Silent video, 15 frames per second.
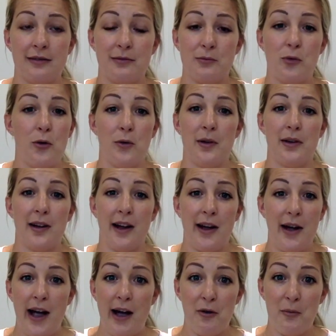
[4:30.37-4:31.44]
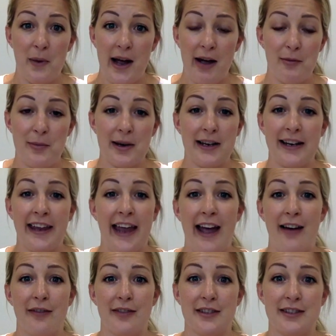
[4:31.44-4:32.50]
what, like, how am I going to get
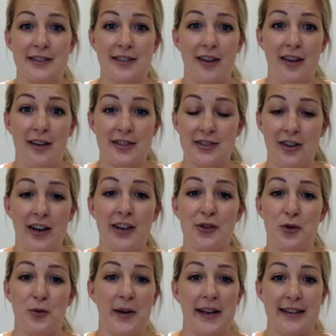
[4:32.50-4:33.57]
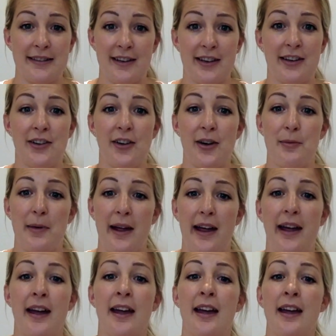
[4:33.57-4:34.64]
out of this cycle? It is like a nightmare.